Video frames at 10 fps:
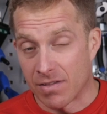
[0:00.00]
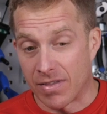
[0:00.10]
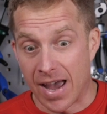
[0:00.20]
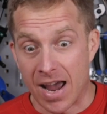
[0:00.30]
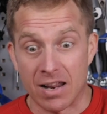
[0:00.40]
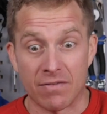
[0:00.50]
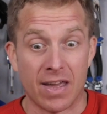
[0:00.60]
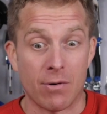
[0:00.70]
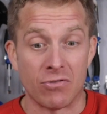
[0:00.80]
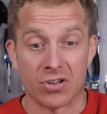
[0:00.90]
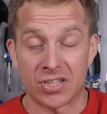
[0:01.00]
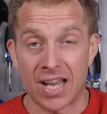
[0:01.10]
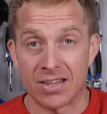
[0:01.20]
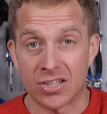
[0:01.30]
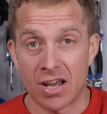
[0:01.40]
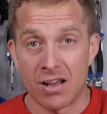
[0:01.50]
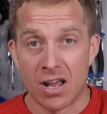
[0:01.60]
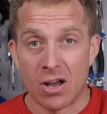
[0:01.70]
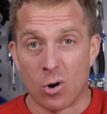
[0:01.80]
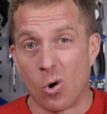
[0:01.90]
than if they were in the center
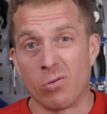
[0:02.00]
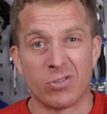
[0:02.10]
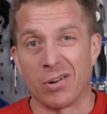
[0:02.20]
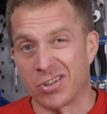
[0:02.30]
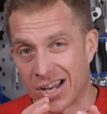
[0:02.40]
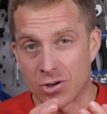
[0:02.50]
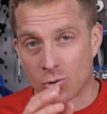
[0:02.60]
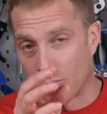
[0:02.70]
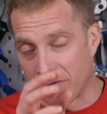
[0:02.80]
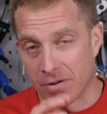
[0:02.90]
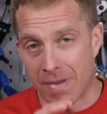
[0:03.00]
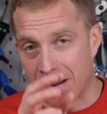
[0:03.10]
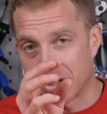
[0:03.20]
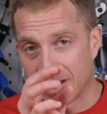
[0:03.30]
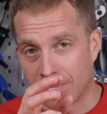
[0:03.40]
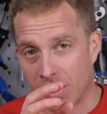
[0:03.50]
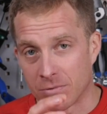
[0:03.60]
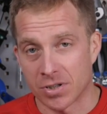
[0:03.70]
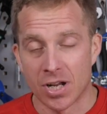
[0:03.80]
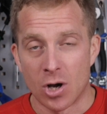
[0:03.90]
or you know central of the mounting
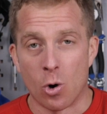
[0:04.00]
bolts